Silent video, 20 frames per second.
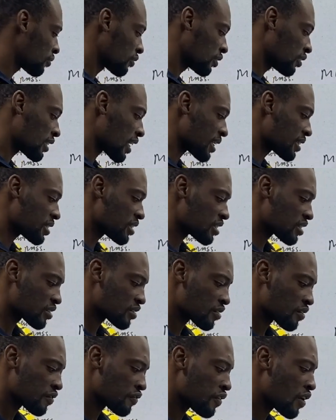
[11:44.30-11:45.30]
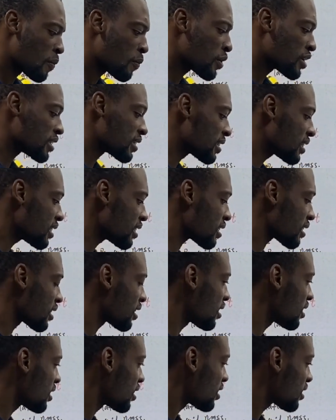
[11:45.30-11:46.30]
That is 4.6
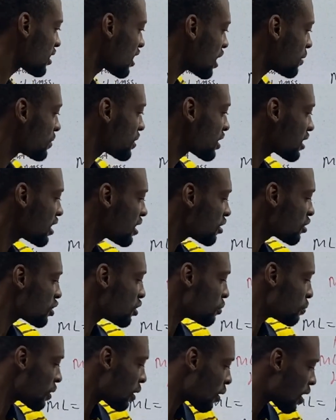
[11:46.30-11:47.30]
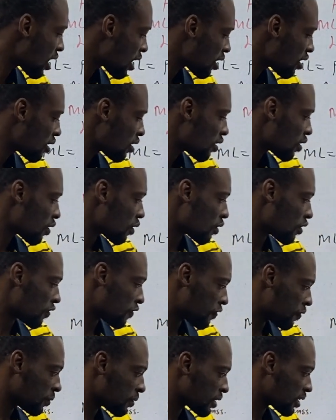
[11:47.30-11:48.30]
times 10 to the power of
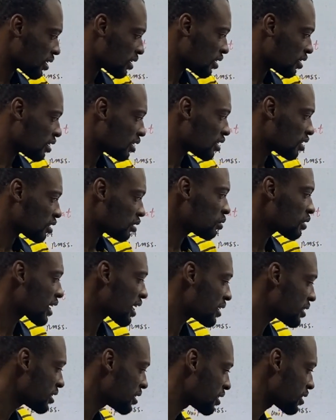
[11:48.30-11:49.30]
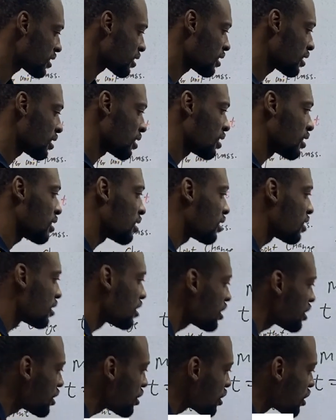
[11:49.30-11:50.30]
3. Look at this.
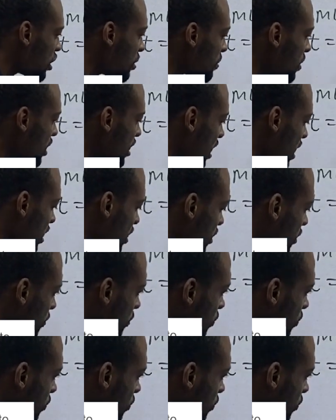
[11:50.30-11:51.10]
This is the same thing as